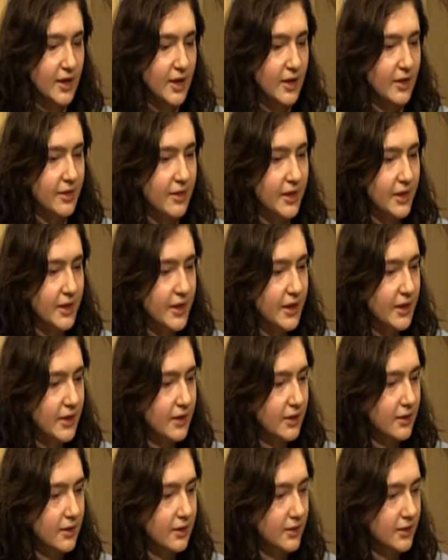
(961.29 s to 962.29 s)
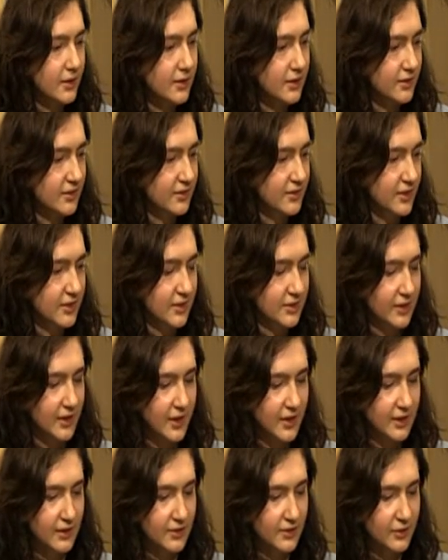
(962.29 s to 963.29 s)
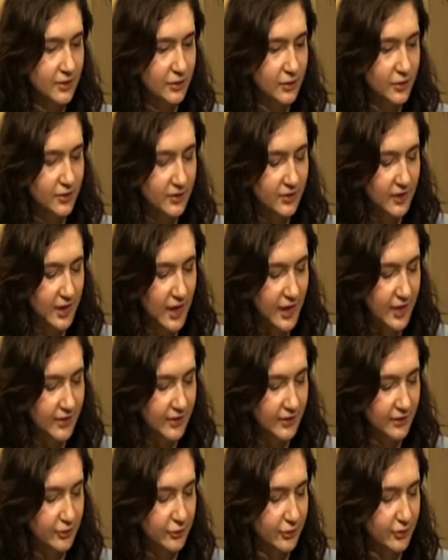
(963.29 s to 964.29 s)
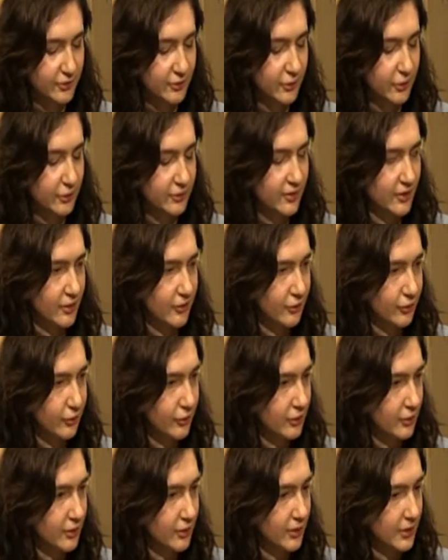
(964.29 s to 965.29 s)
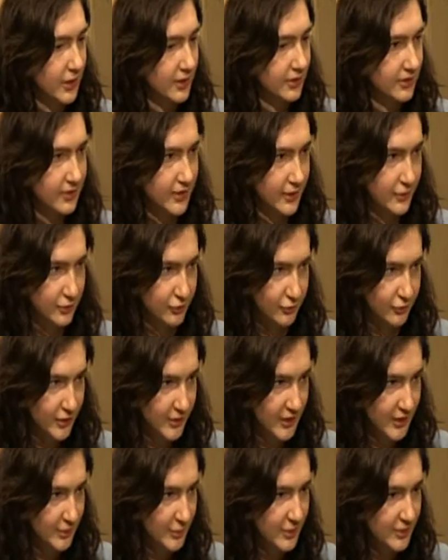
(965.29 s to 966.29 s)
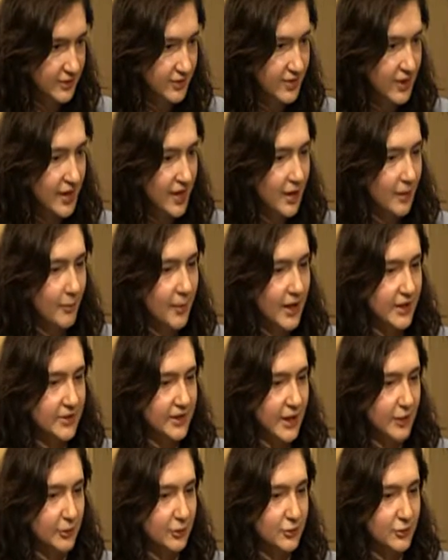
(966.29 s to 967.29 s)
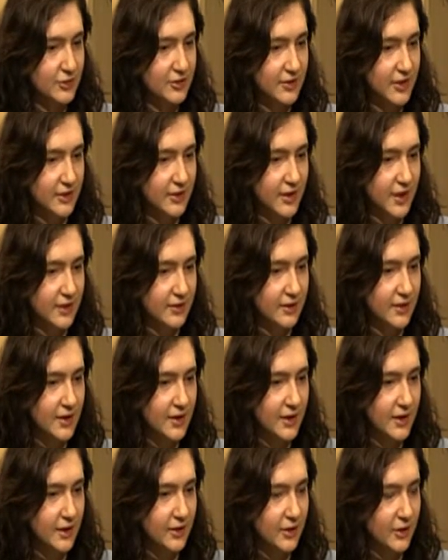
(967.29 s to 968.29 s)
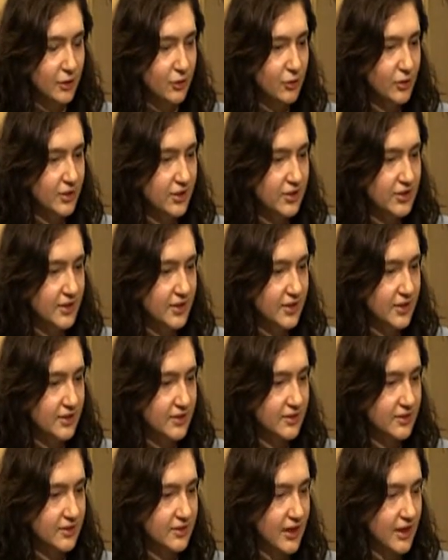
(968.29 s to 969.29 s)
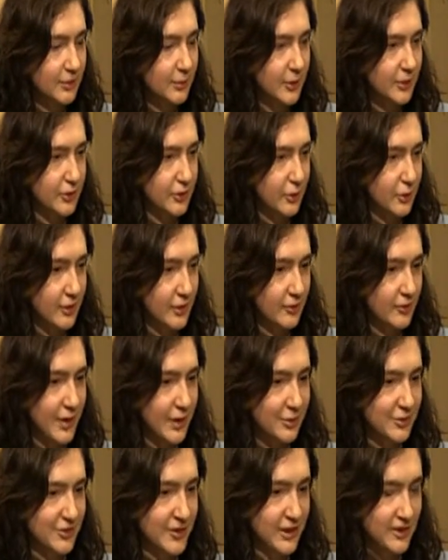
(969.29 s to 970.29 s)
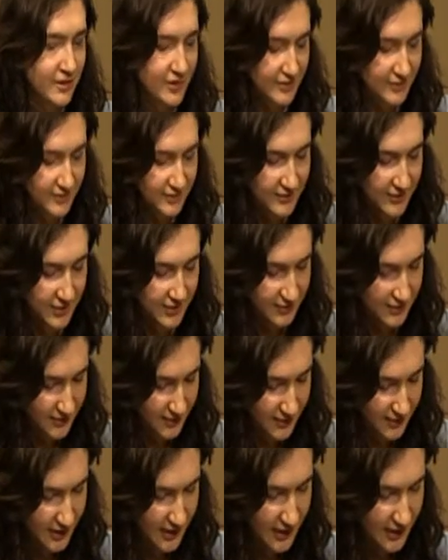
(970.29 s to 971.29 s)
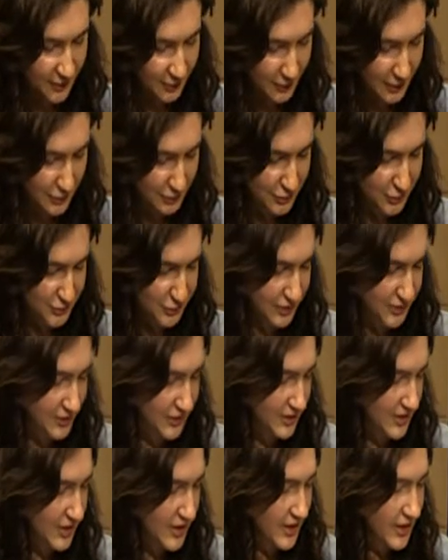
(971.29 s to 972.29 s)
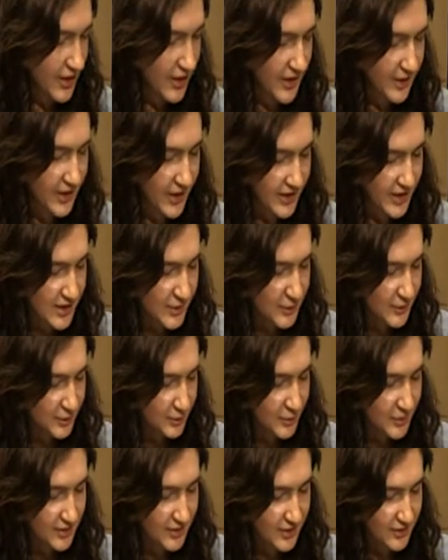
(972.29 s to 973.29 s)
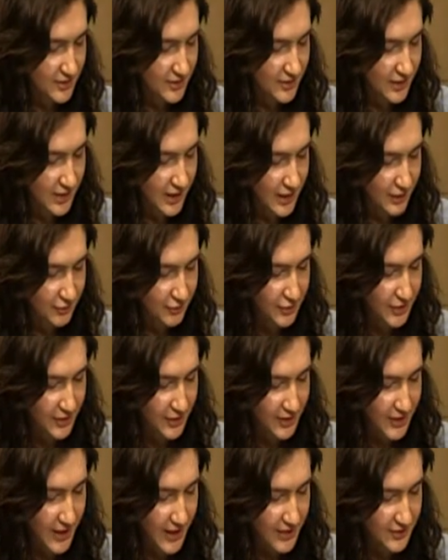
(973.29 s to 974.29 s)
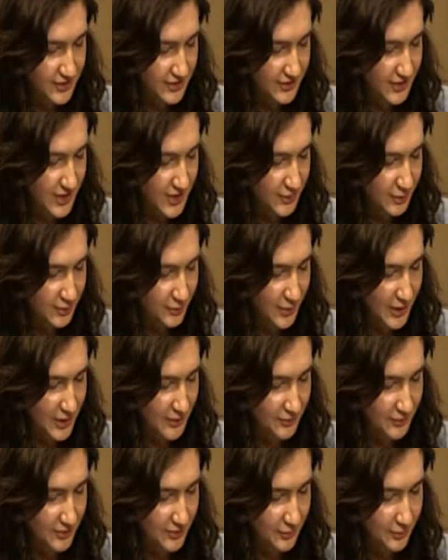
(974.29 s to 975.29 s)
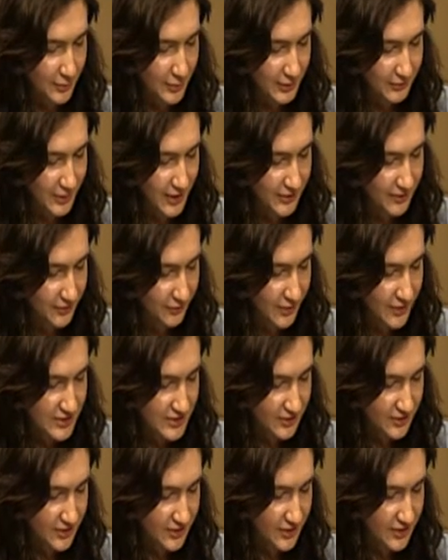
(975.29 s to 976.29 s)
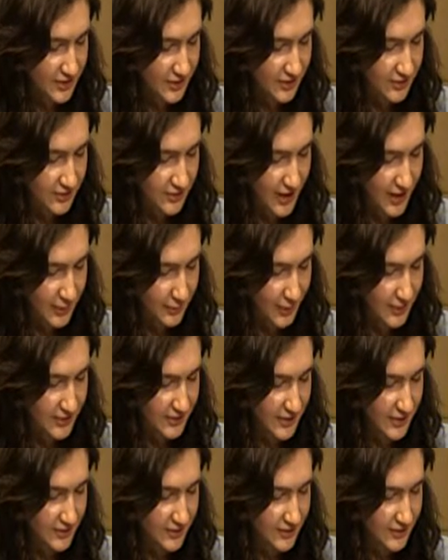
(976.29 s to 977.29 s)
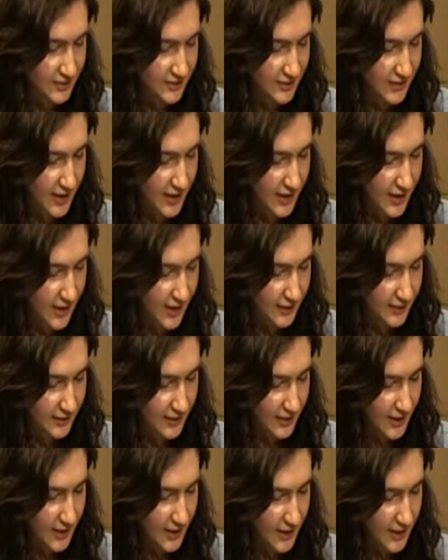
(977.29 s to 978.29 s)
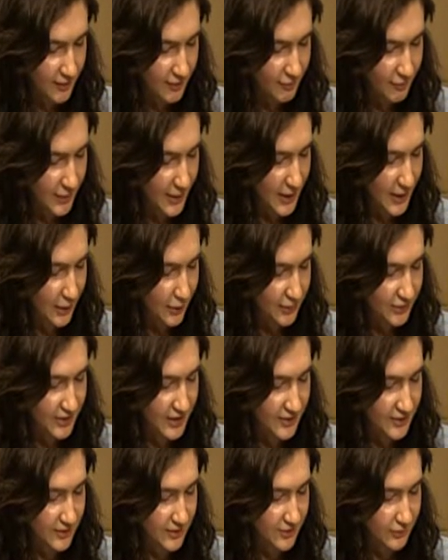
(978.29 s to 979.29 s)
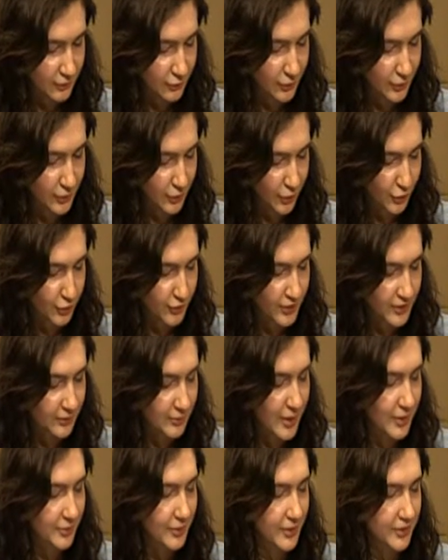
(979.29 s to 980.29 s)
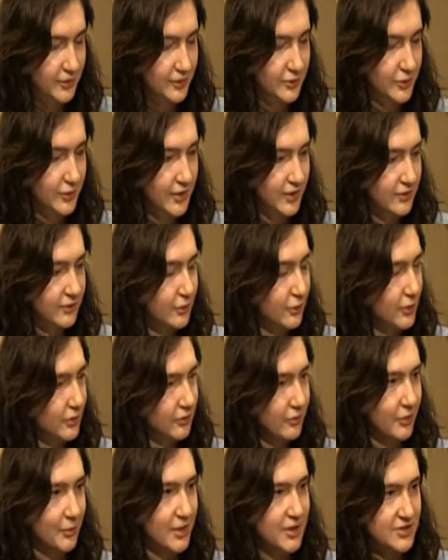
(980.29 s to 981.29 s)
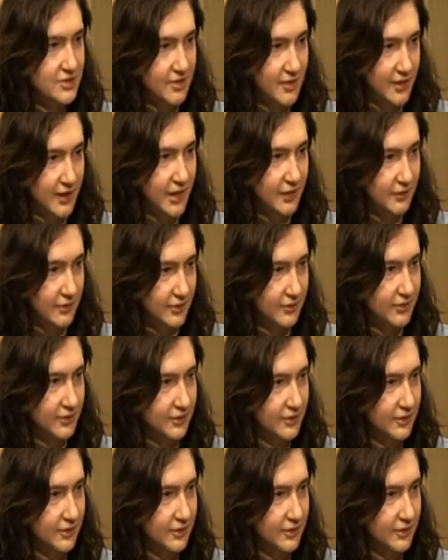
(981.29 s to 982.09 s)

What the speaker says: they did not agree to disclose the full details of agreement. But I want to say that the union released a statement on their website that said, I want to read, the agreement presents healthcare and retirement benefits, provides wages increase, and maintains take and a half pay on Sundays for current members. So that's all information they gave us.